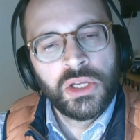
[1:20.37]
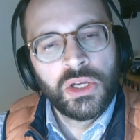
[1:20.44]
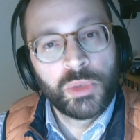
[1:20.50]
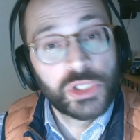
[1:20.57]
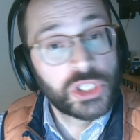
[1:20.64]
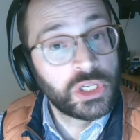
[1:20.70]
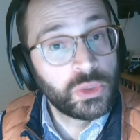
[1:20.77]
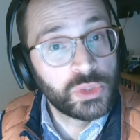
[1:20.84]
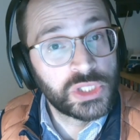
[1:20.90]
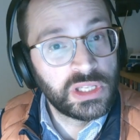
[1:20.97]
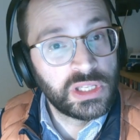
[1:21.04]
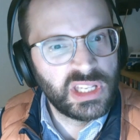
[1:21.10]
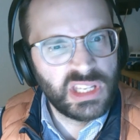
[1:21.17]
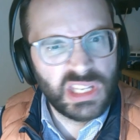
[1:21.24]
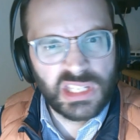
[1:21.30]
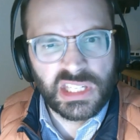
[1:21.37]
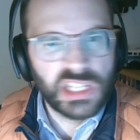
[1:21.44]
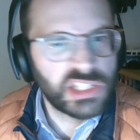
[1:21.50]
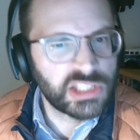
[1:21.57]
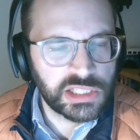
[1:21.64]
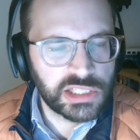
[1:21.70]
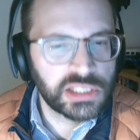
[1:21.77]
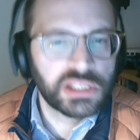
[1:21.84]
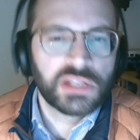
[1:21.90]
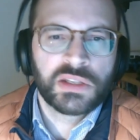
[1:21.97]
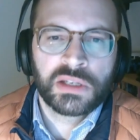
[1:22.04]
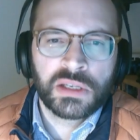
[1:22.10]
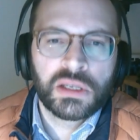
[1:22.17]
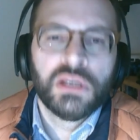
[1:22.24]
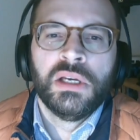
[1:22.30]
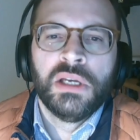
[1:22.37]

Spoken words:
which closed in the 1860s, I think,